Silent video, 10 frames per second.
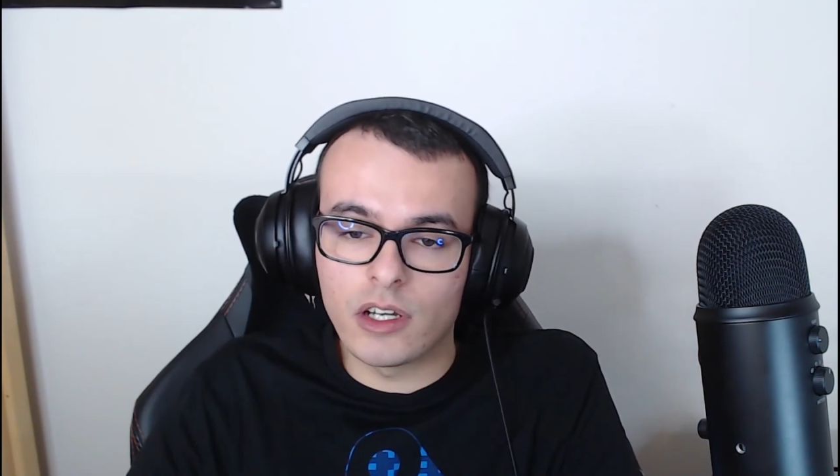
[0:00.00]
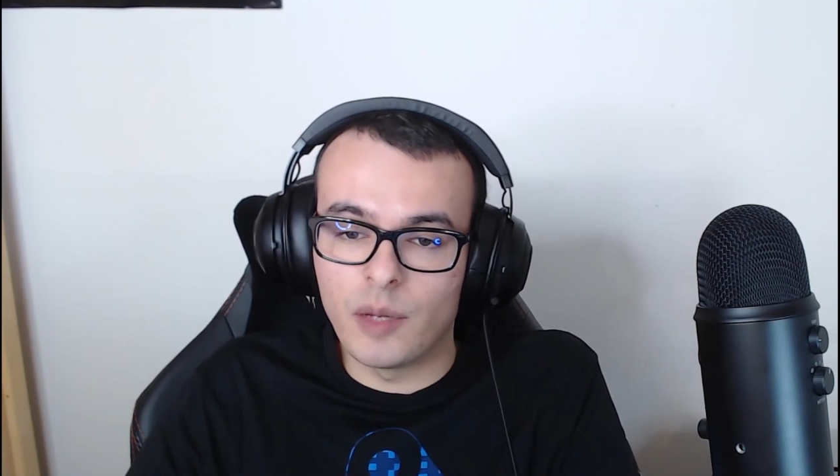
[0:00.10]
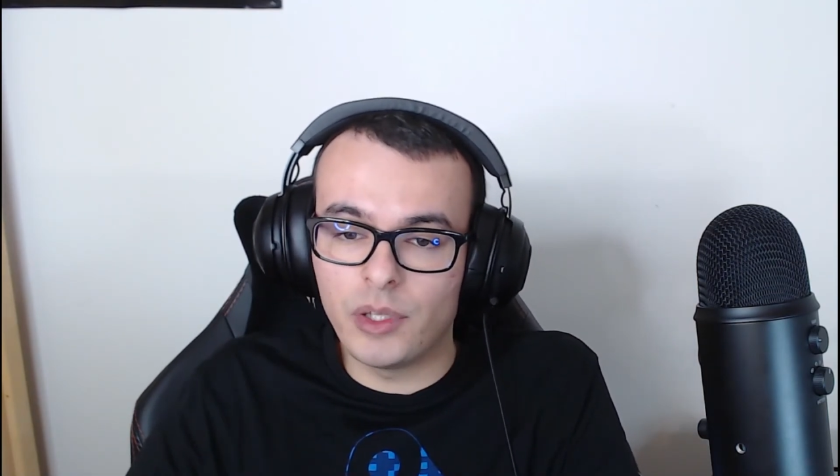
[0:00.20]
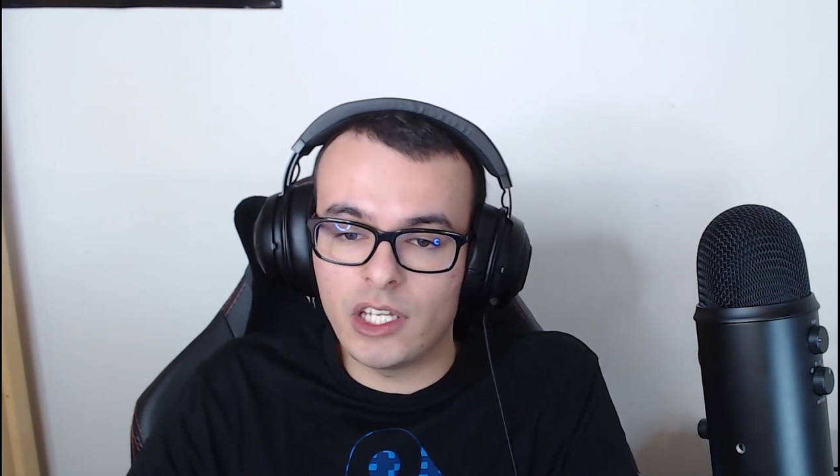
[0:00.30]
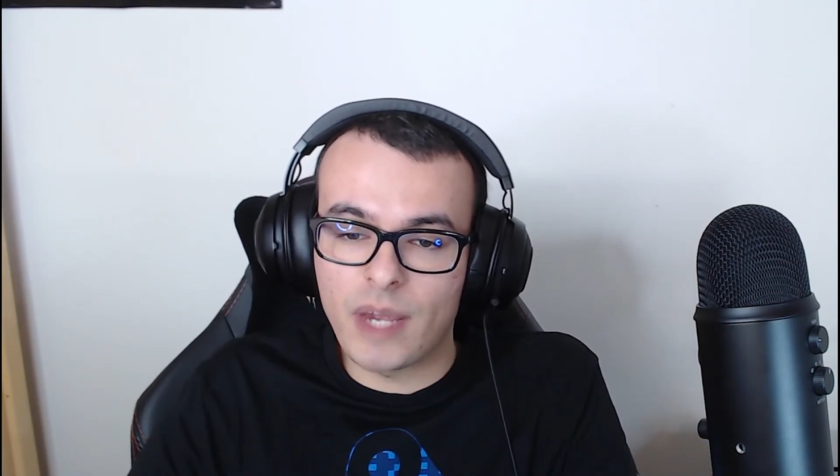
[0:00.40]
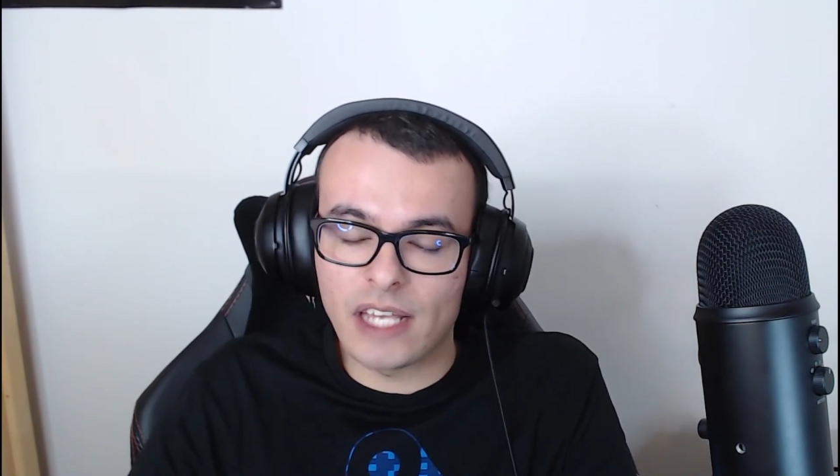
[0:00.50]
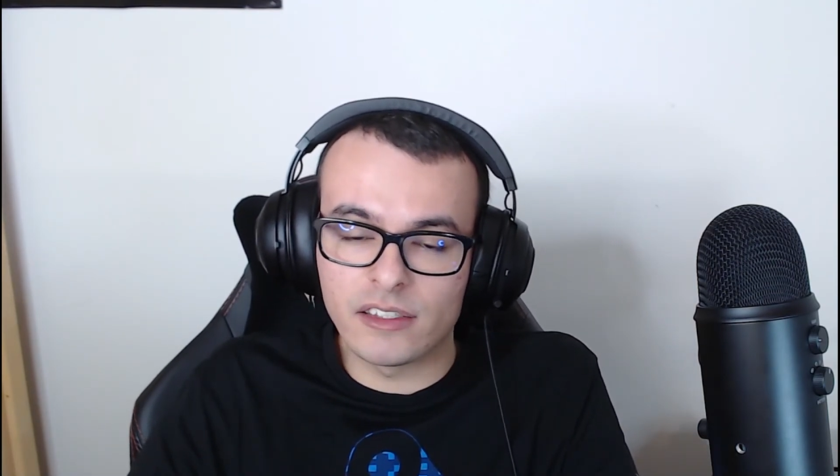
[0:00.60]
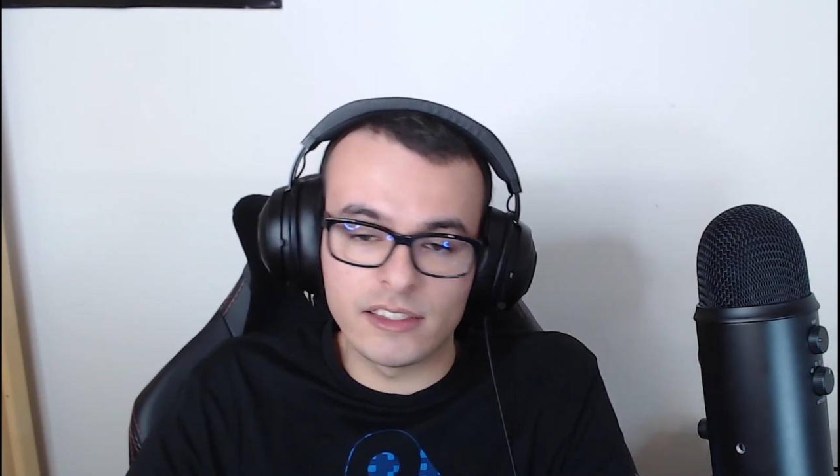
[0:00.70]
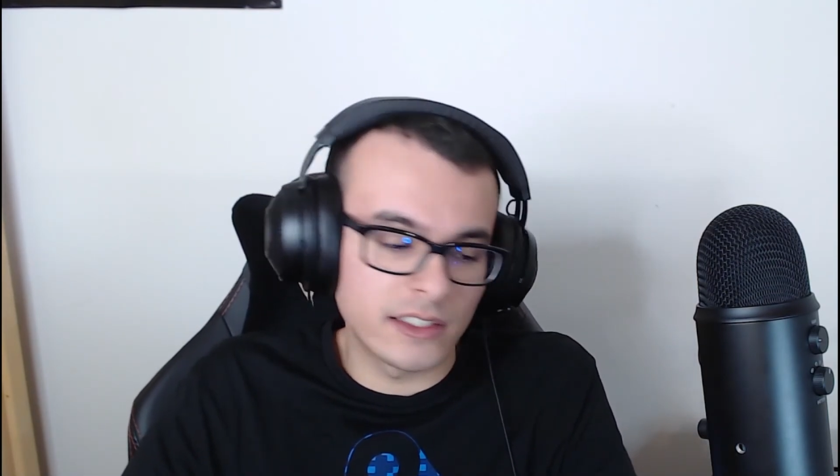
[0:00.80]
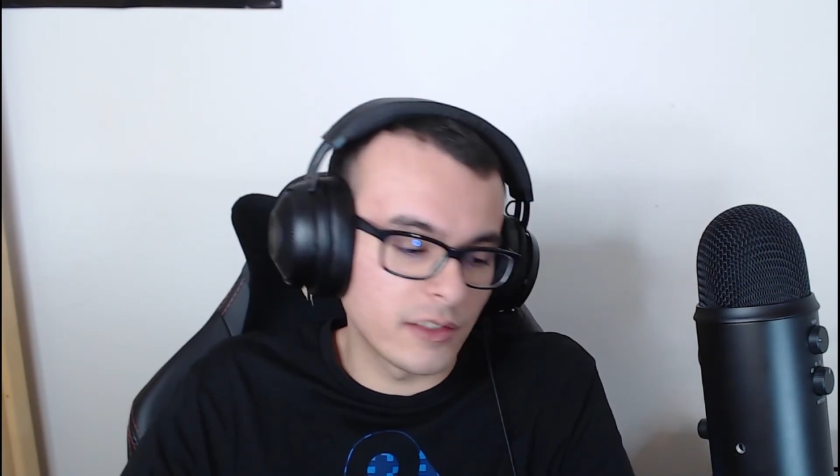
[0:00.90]
complete your
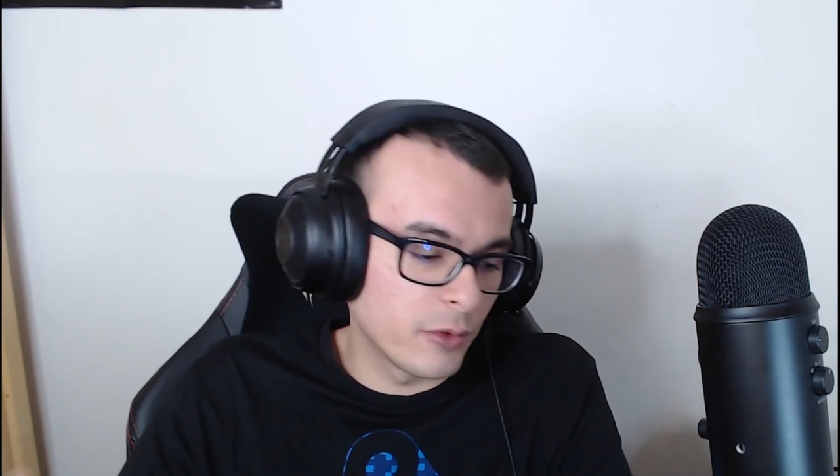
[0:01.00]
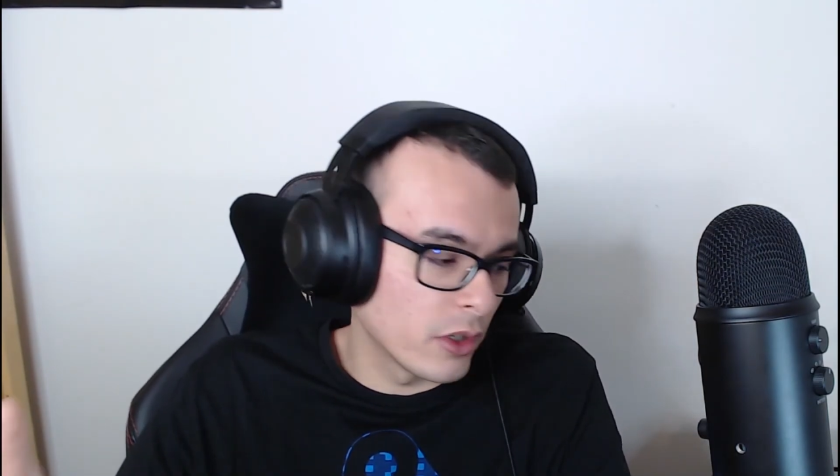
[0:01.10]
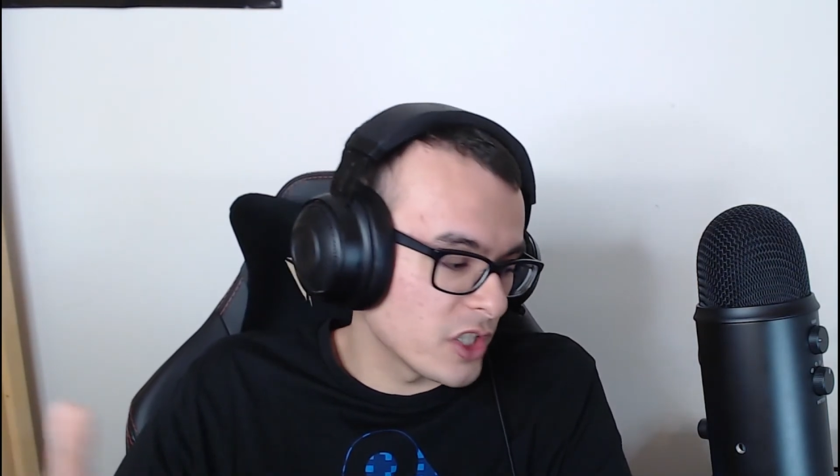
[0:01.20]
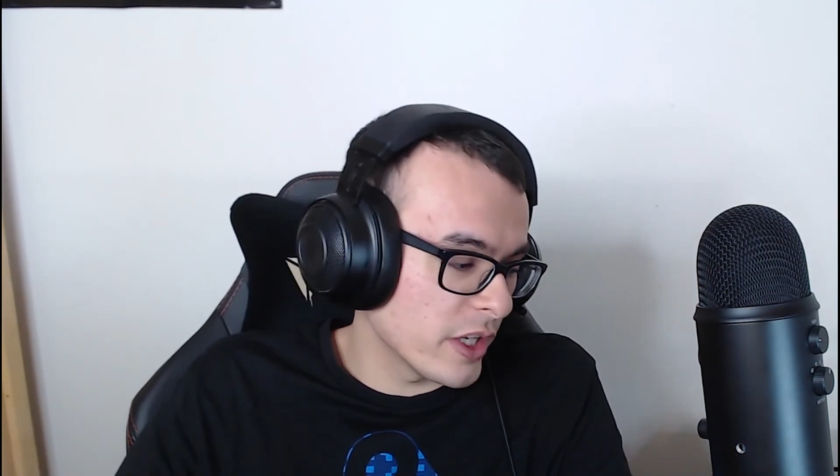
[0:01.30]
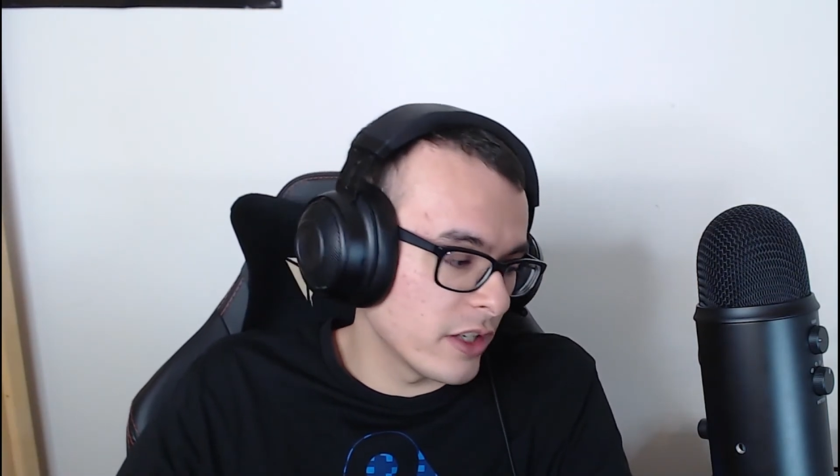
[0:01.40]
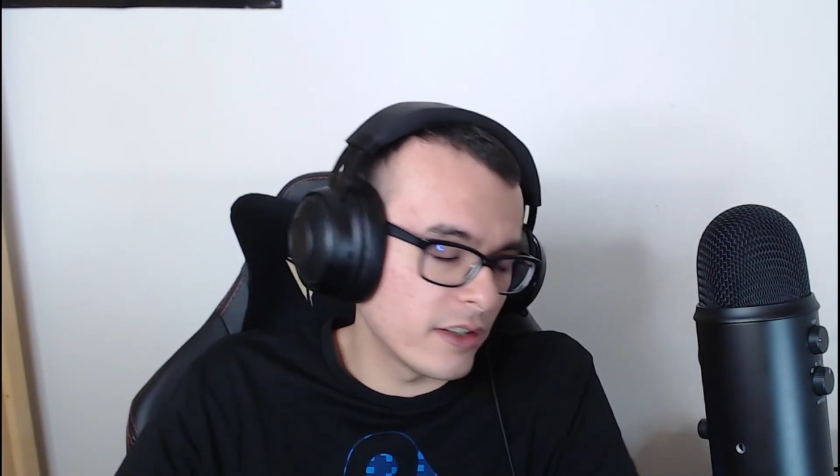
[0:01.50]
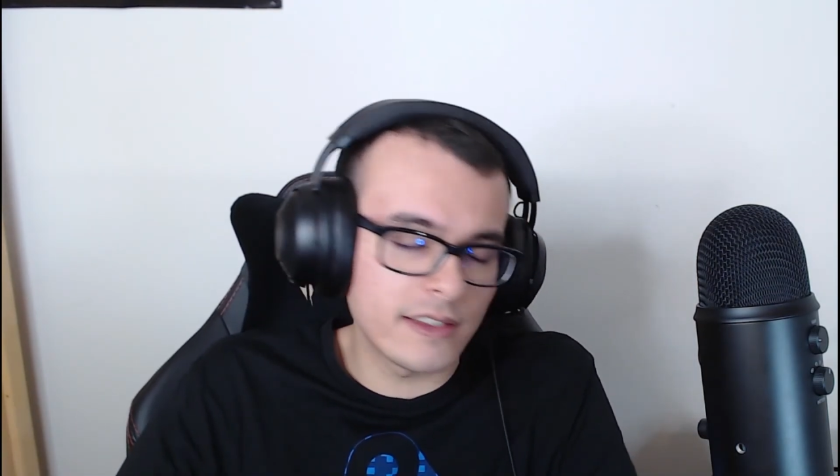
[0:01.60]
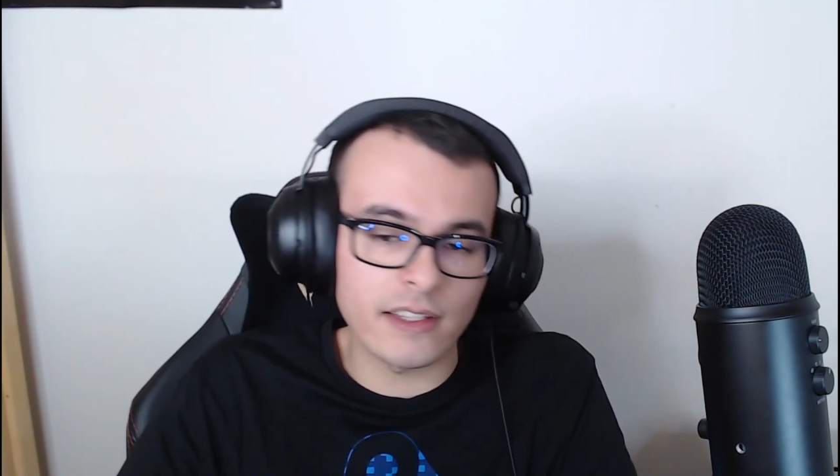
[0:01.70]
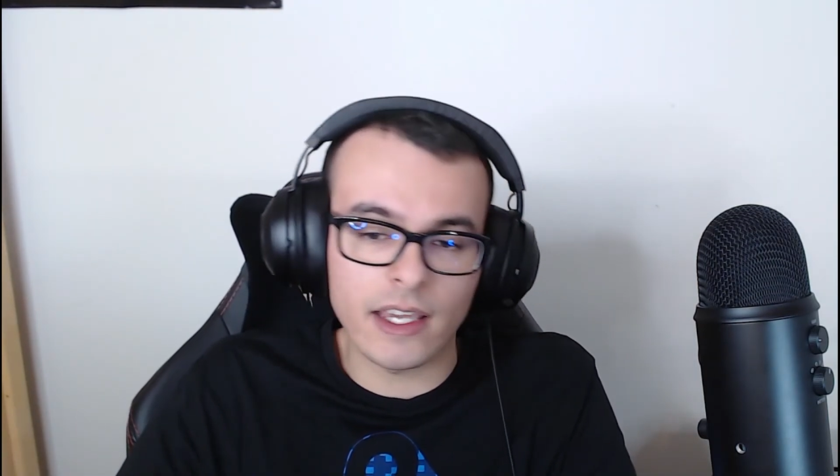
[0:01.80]
master sets of full art trainers,